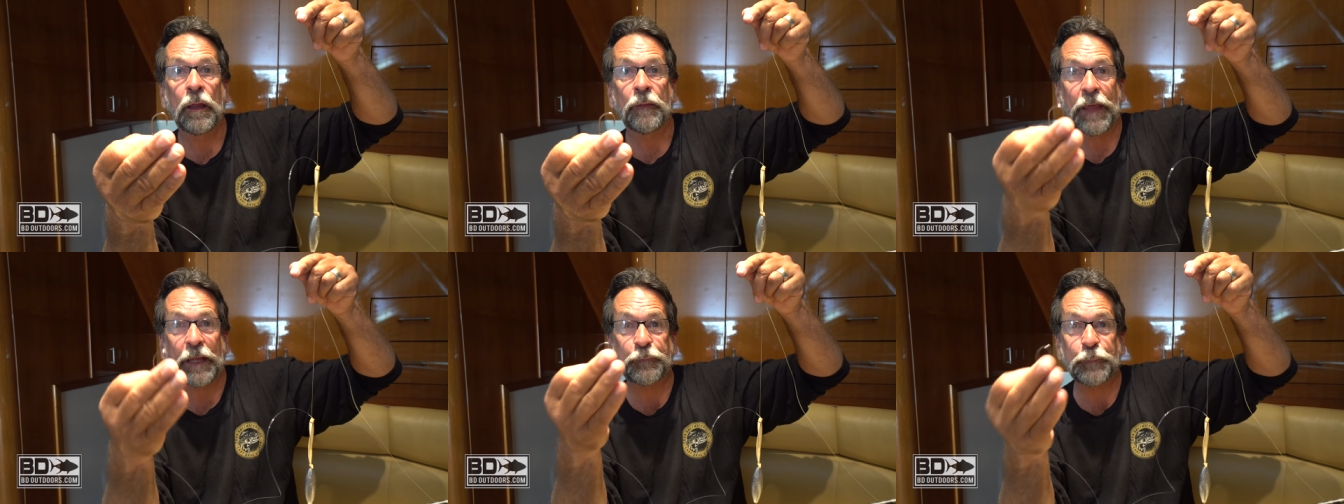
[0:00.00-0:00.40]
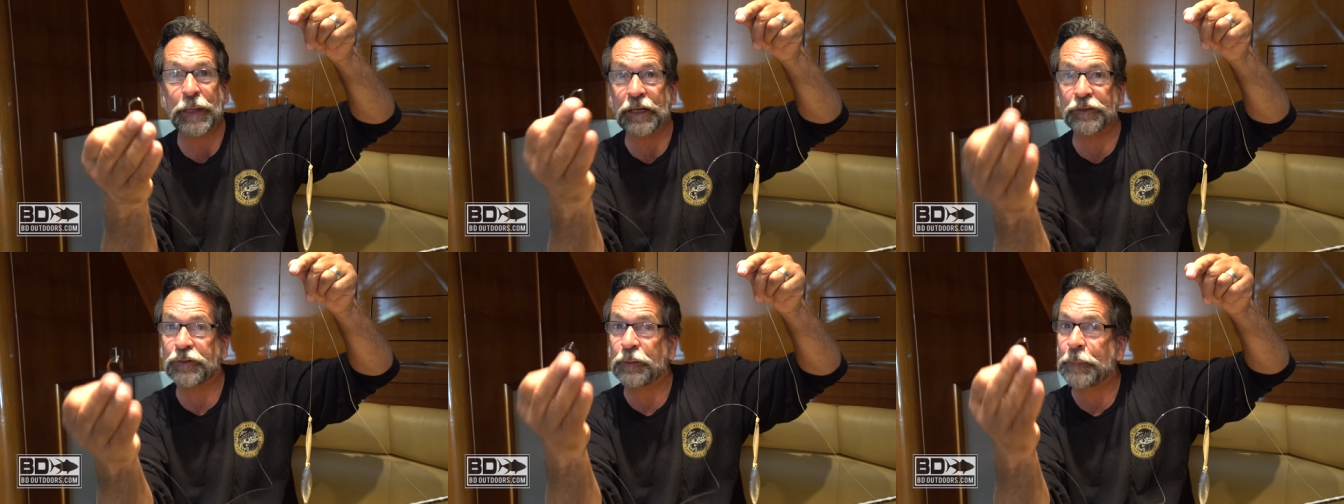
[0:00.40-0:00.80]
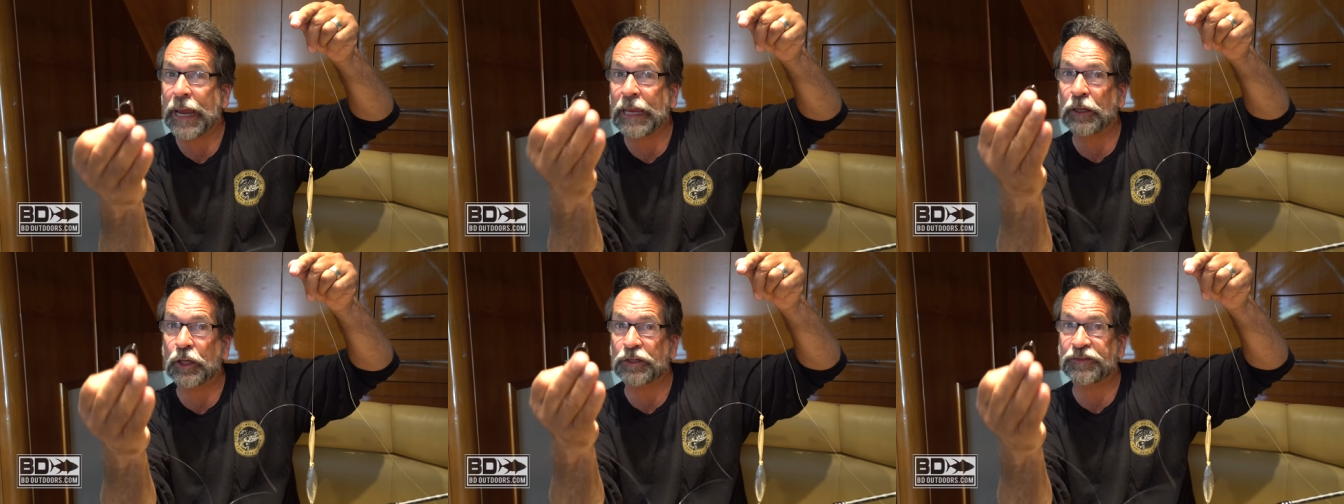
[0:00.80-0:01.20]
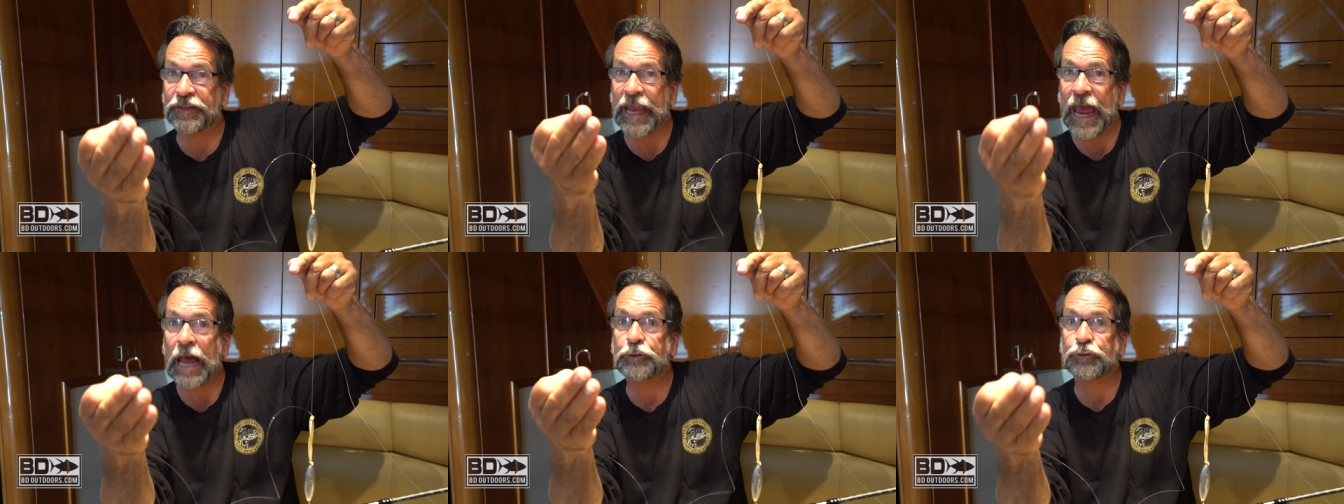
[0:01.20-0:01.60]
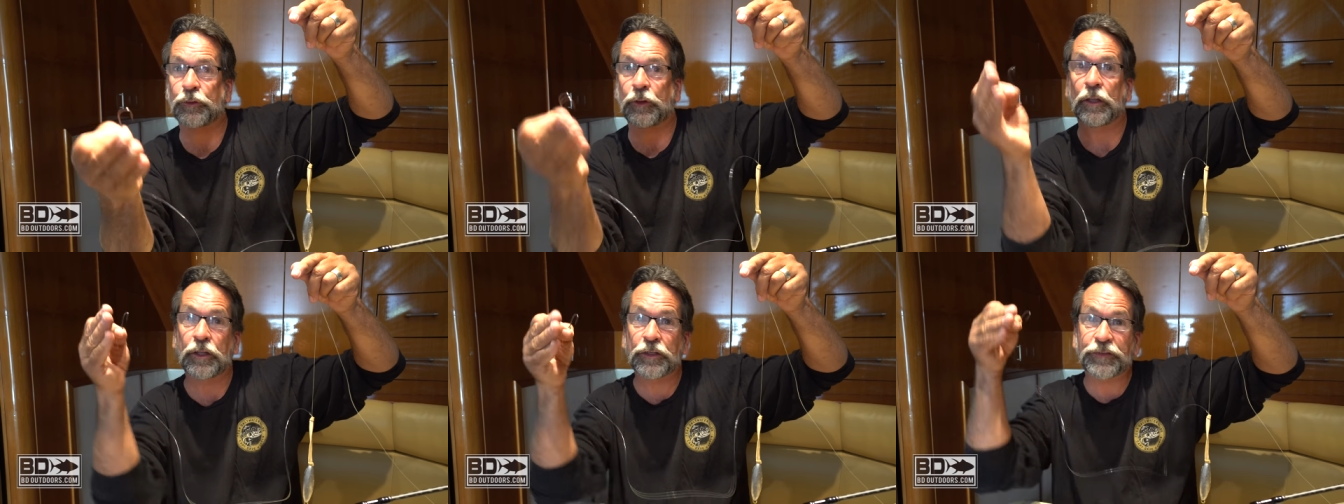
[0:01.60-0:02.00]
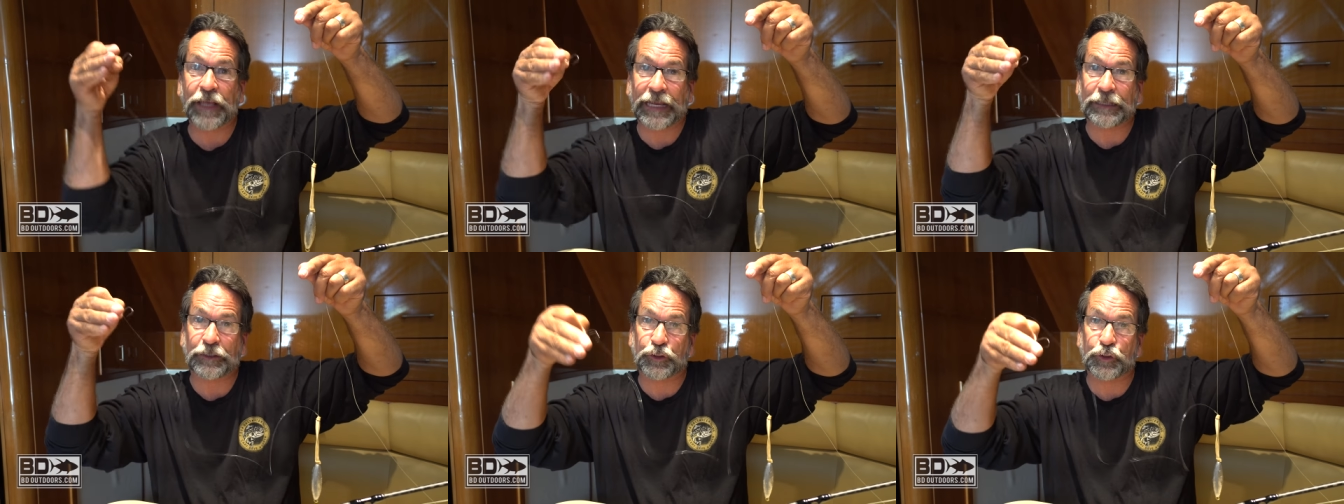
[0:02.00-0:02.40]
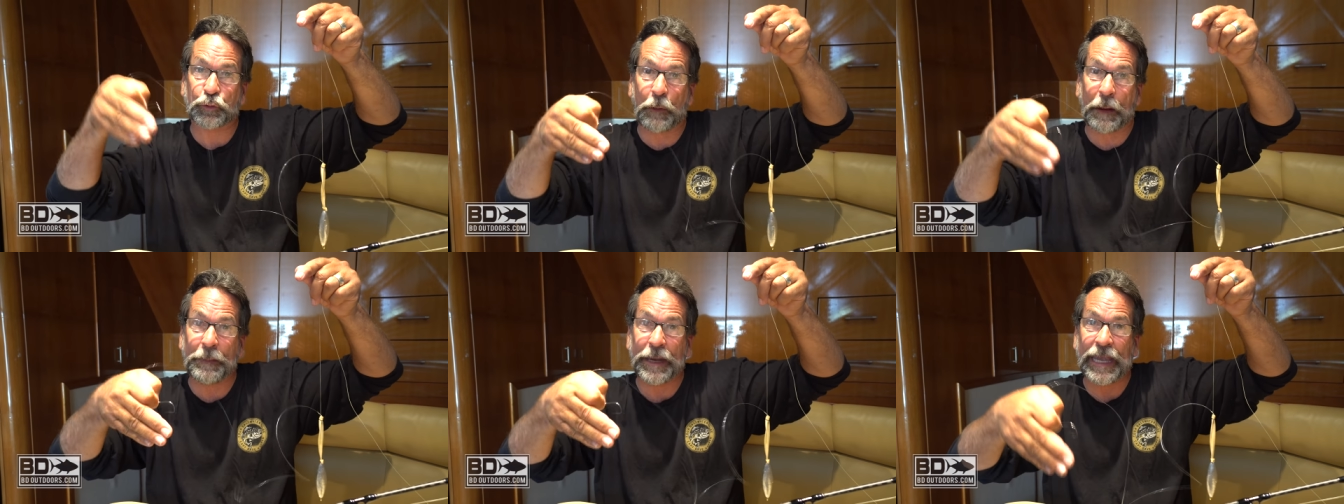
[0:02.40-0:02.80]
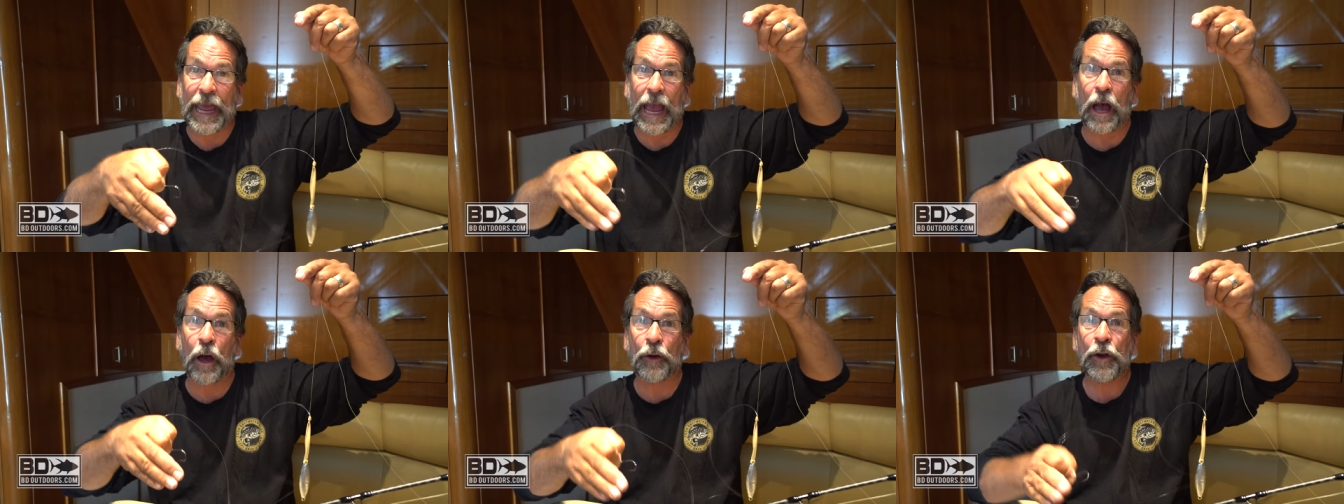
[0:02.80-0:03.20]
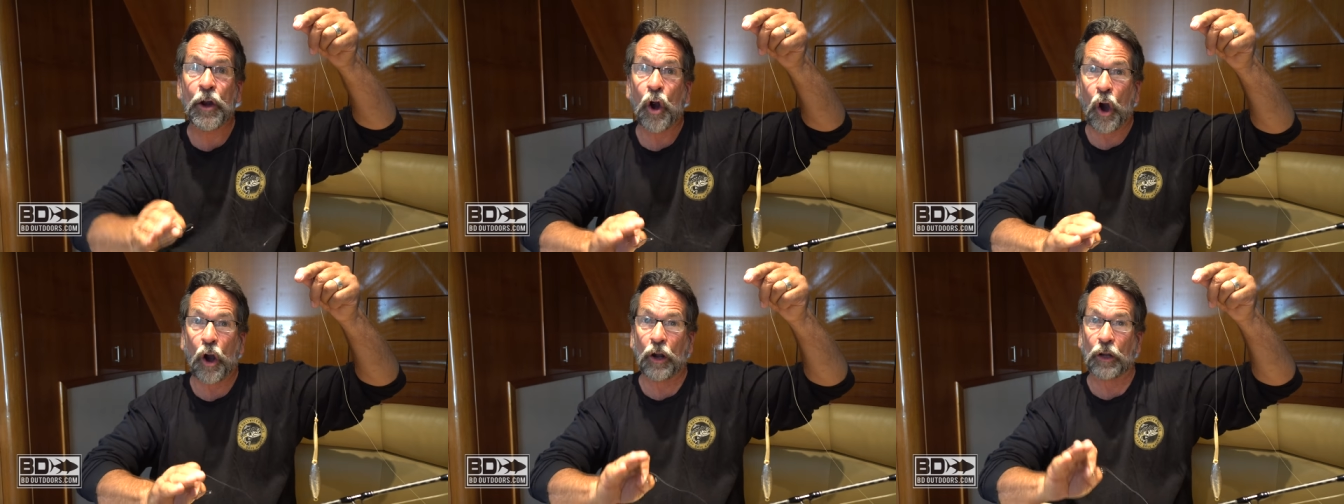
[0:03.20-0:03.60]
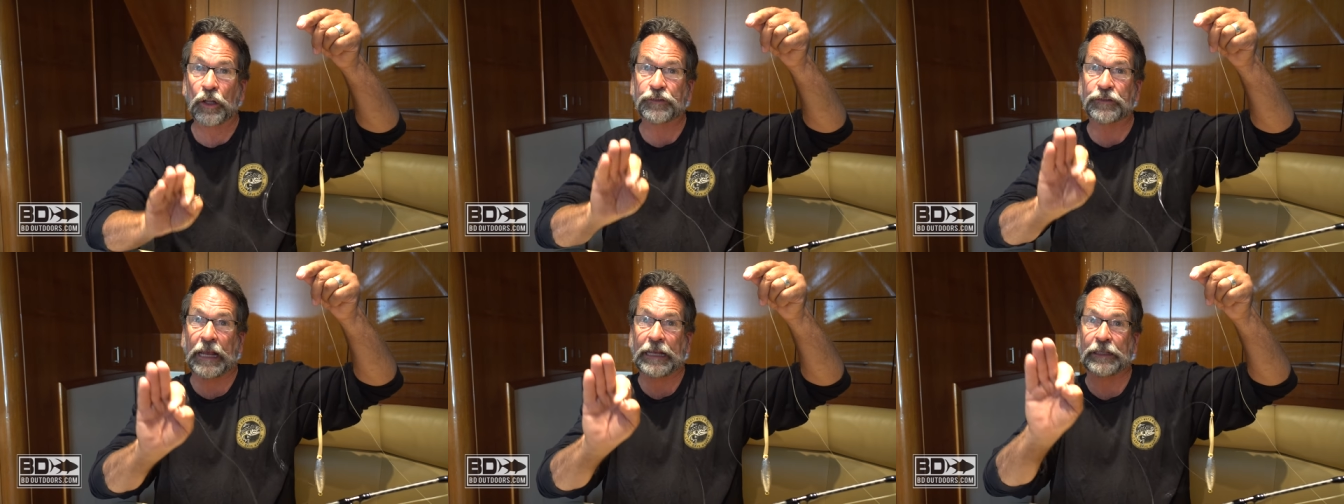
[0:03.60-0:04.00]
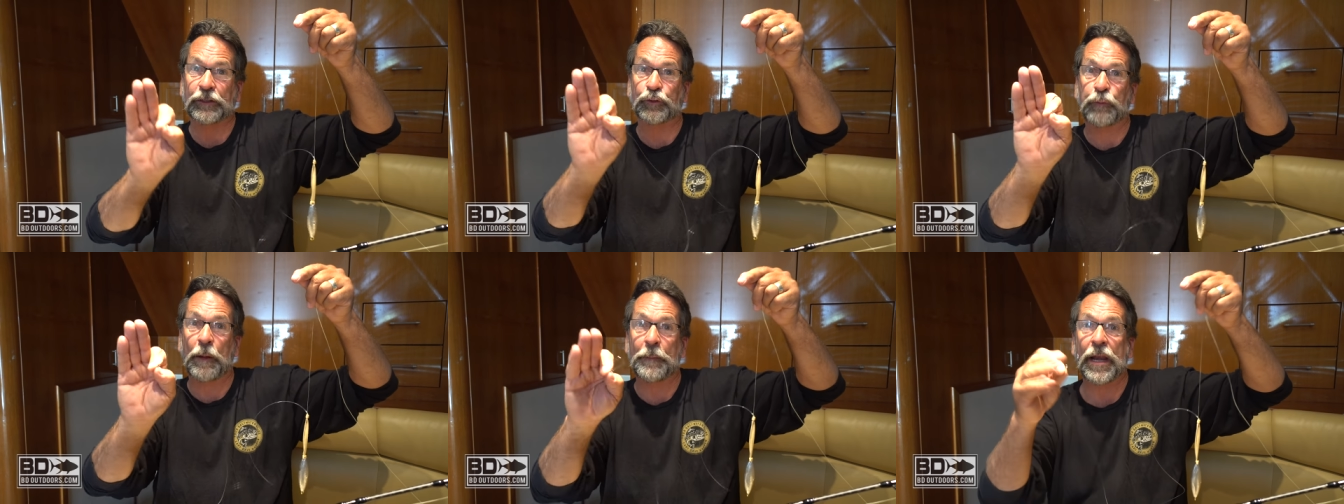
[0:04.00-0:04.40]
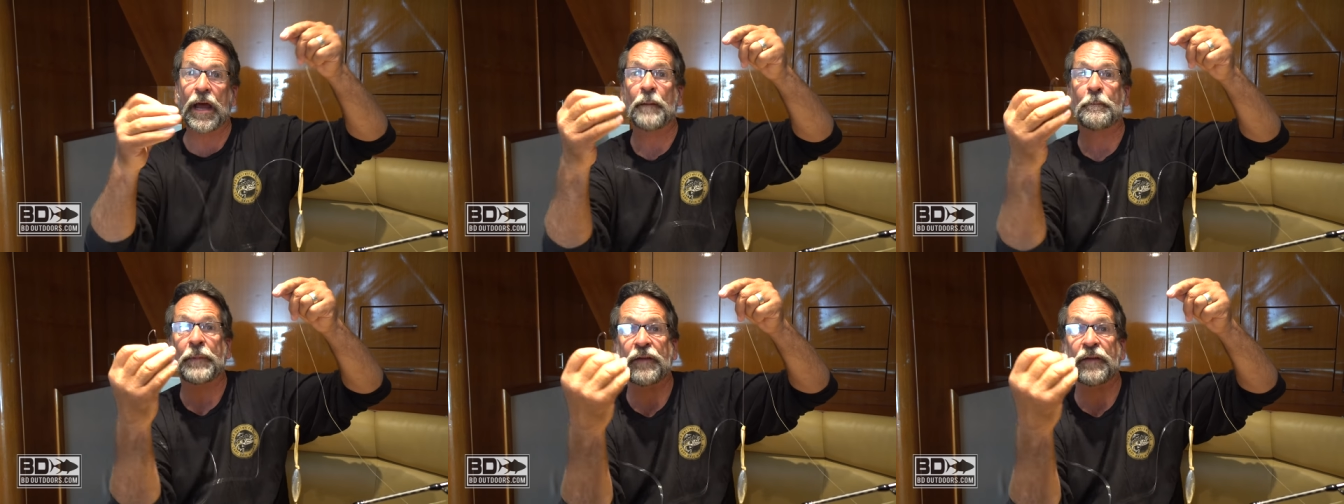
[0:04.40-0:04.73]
That's because the bait looks natural. It looks like it's swimming down or it looks like it's swimming up.